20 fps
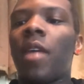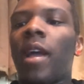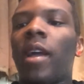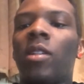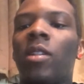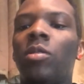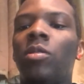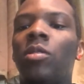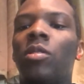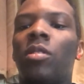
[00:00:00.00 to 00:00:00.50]
And
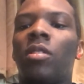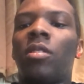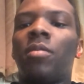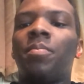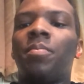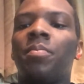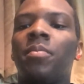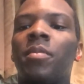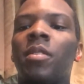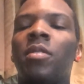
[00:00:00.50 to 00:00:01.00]
I glued
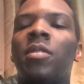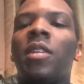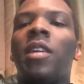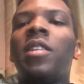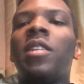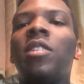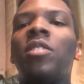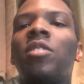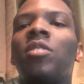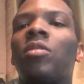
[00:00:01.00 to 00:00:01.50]
them.
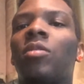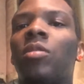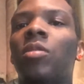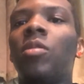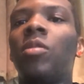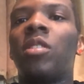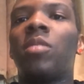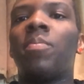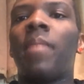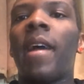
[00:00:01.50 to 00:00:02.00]
I didn't
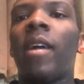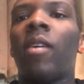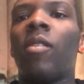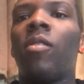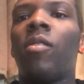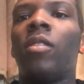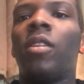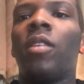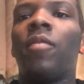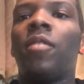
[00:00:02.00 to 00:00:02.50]
just glue the
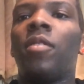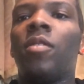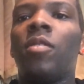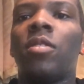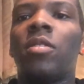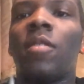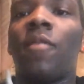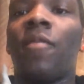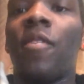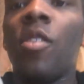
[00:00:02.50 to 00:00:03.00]
spike on.
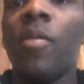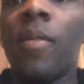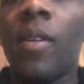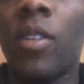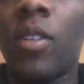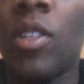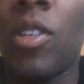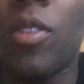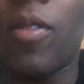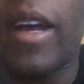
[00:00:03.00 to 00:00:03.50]
You know, it's a
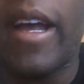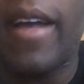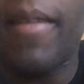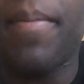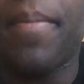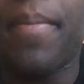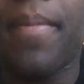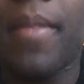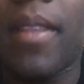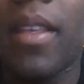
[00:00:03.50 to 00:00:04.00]
foam here too,
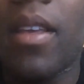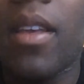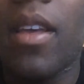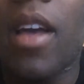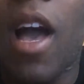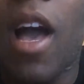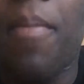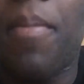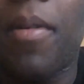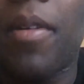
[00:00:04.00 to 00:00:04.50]
right?
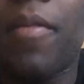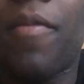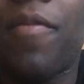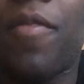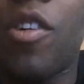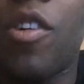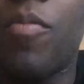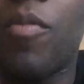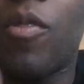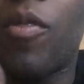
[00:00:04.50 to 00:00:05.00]
I put
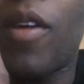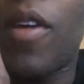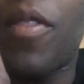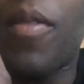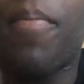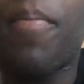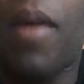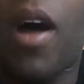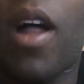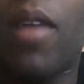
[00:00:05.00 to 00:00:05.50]
foam
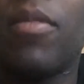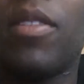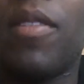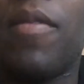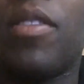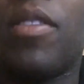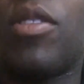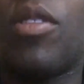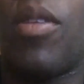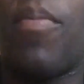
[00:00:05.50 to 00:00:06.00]
around the
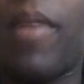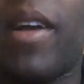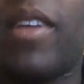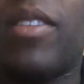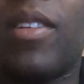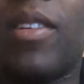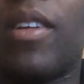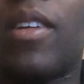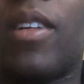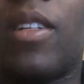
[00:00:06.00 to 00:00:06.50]
bottoms of it, so it
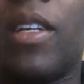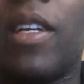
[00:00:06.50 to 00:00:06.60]
makes it